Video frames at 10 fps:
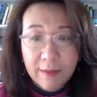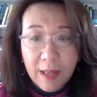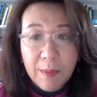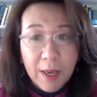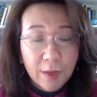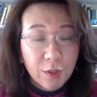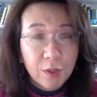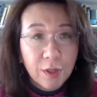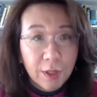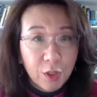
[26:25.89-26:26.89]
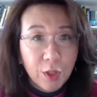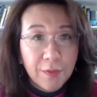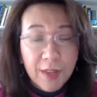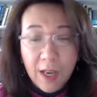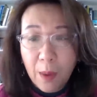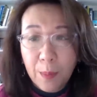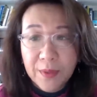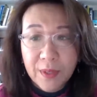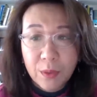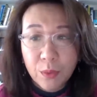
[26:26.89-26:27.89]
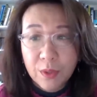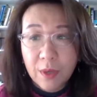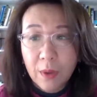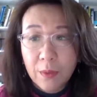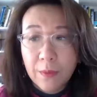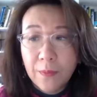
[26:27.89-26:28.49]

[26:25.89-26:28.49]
it may achieve the opposite result.